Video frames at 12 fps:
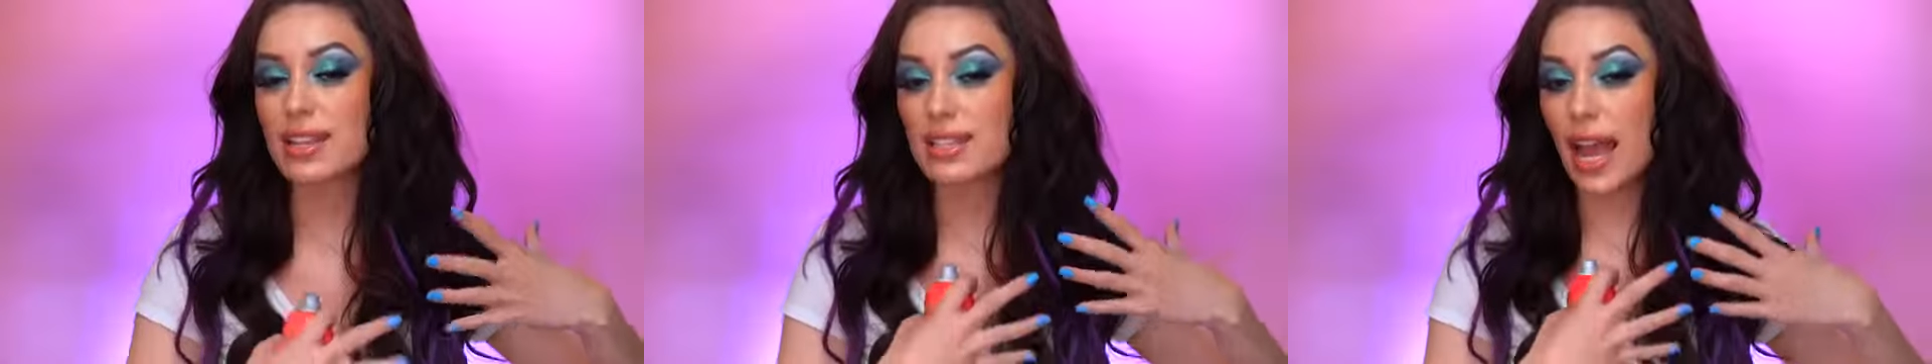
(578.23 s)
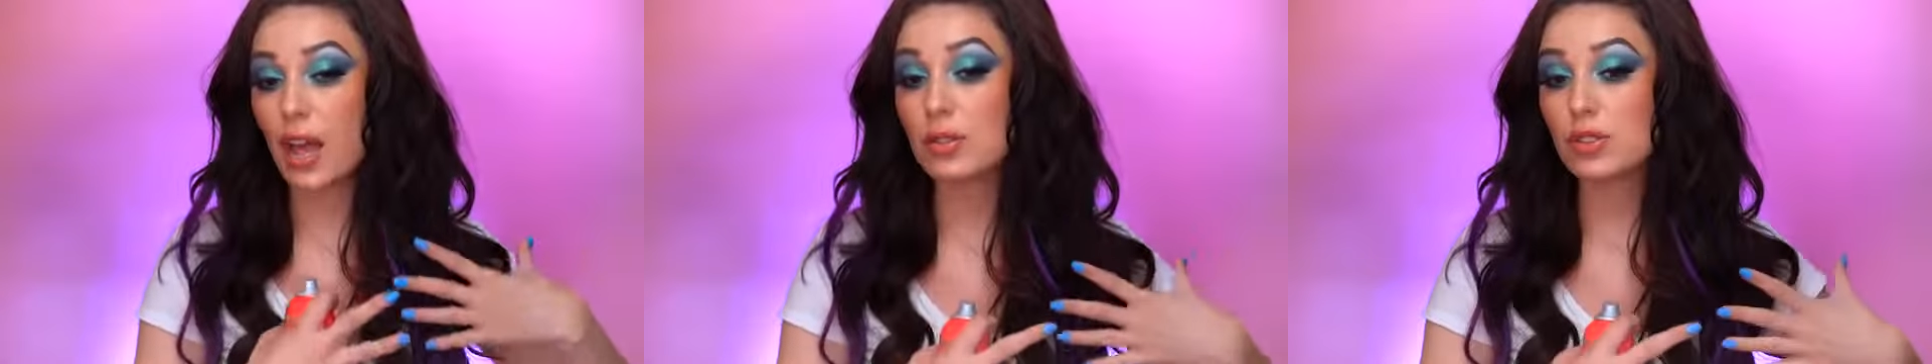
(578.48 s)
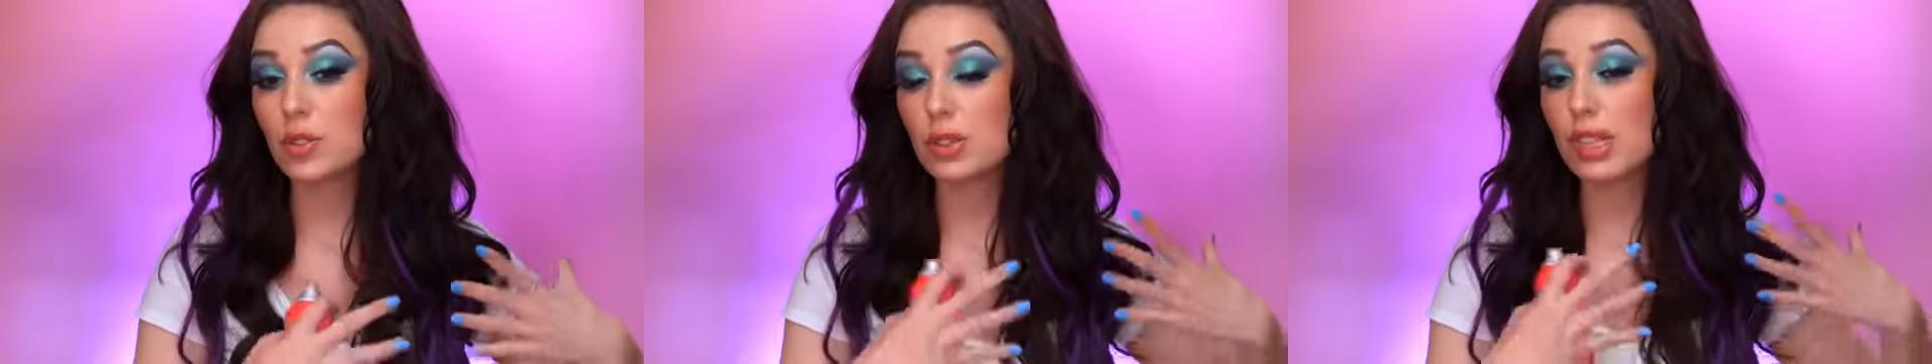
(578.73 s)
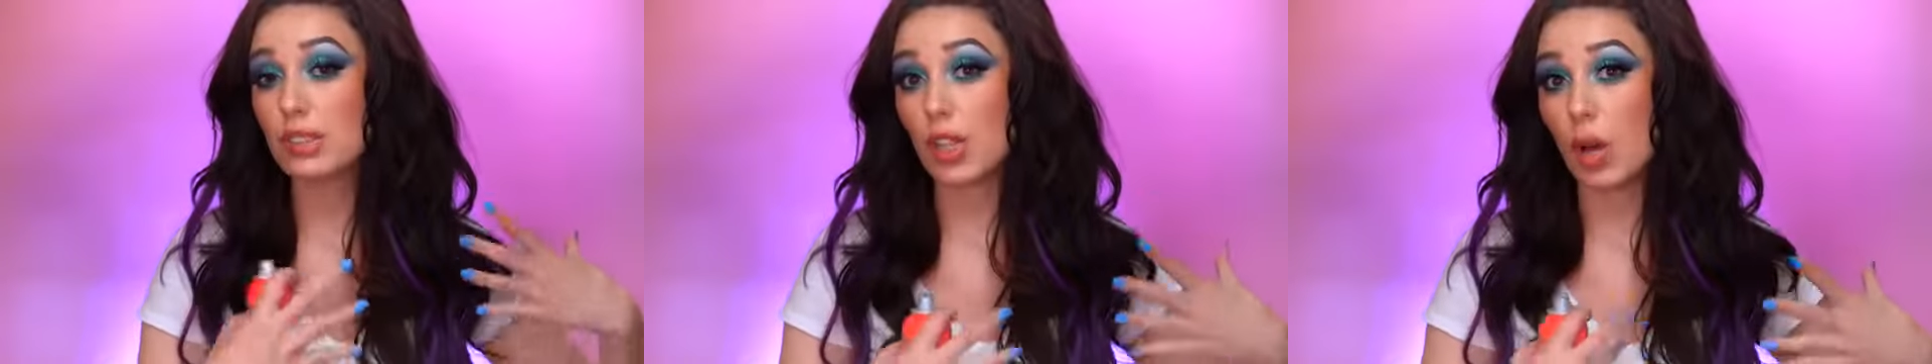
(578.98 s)
down to
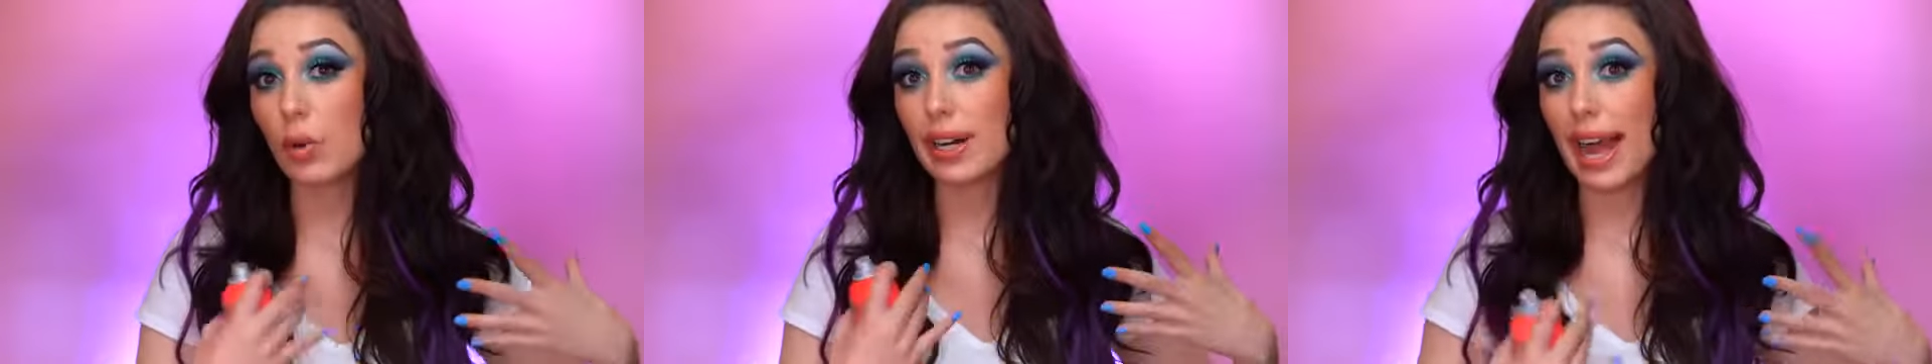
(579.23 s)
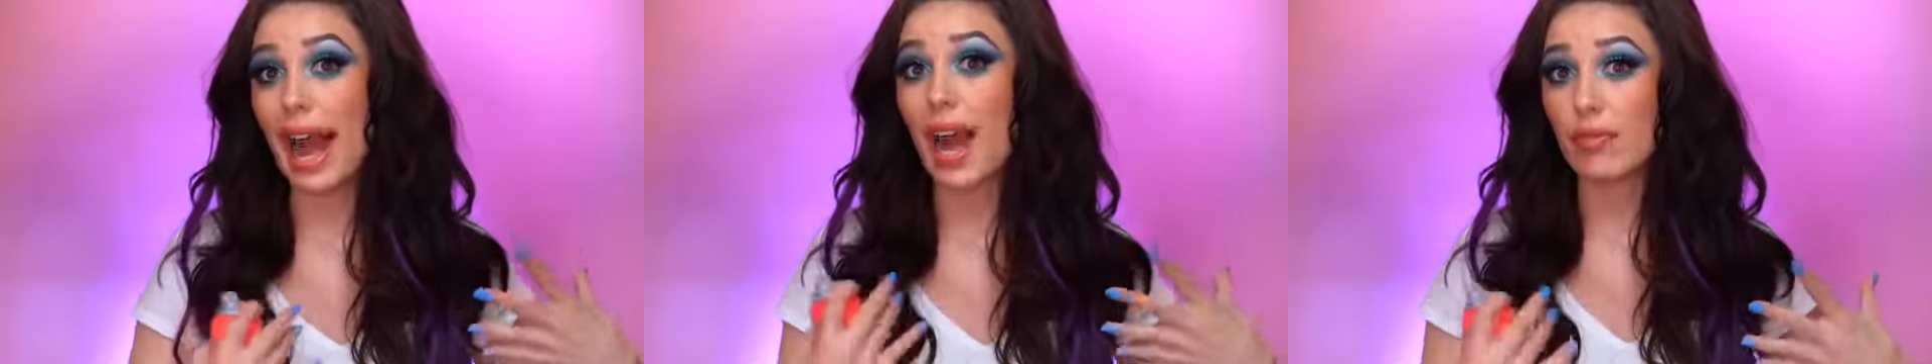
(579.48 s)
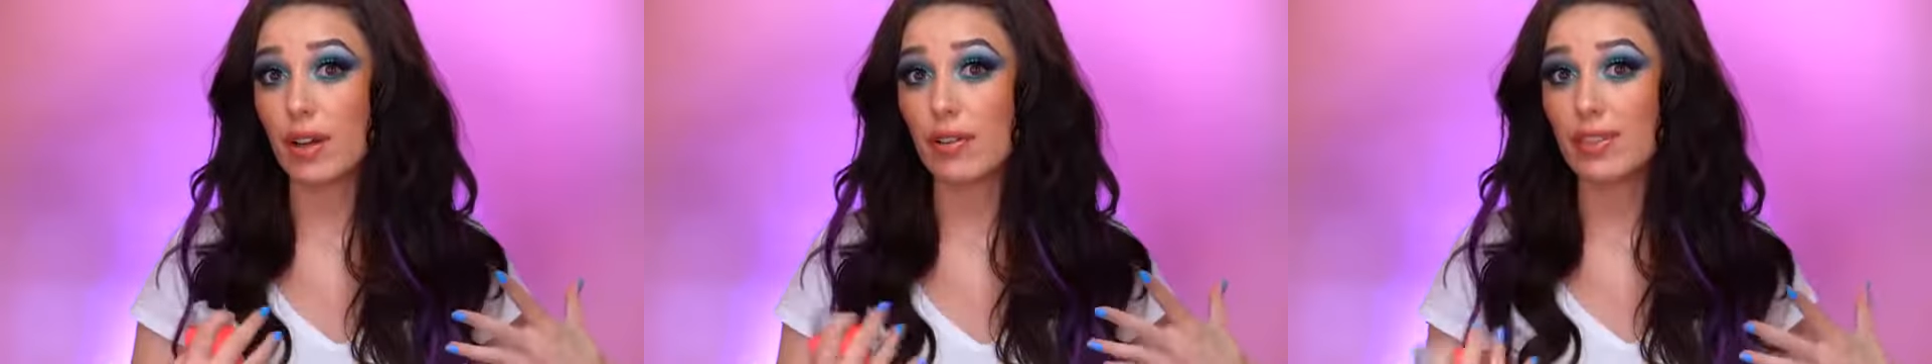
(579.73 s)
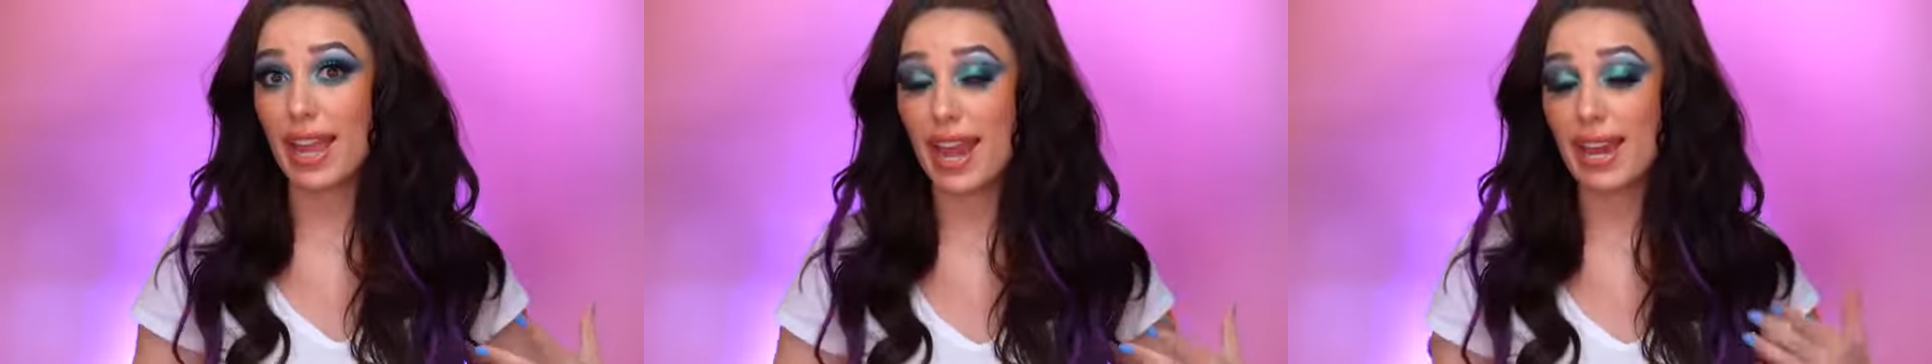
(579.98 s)
the lower half
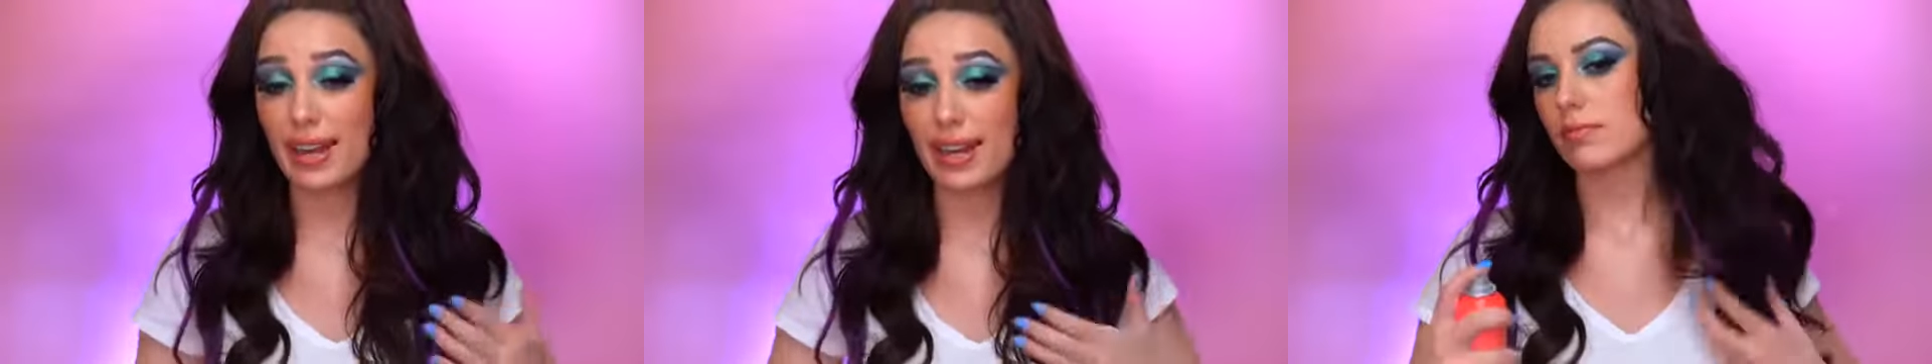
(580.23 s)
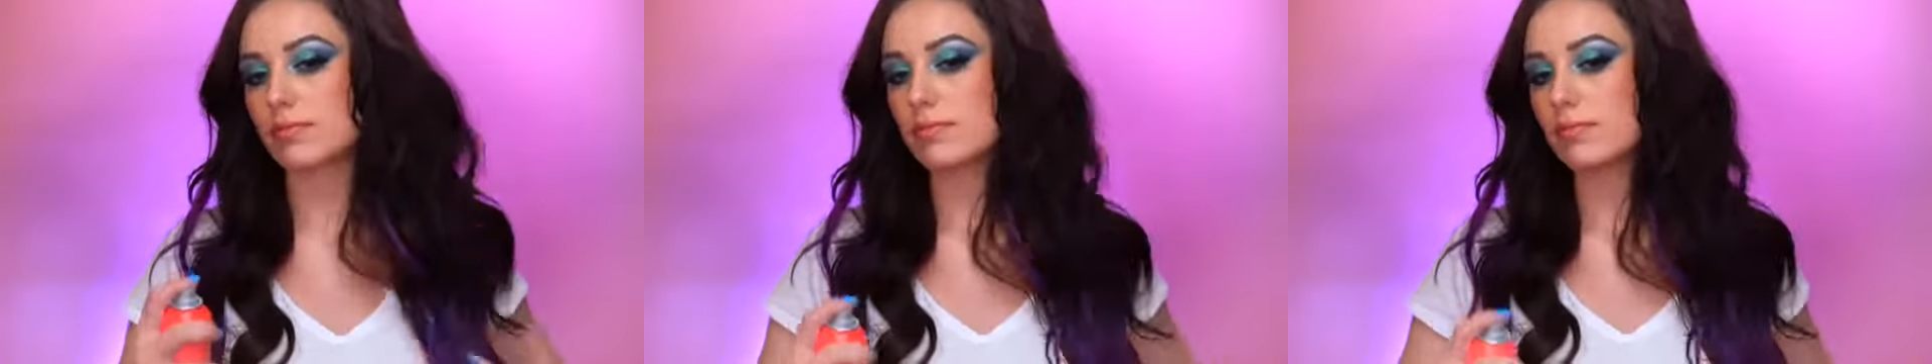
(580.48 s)
of the hair.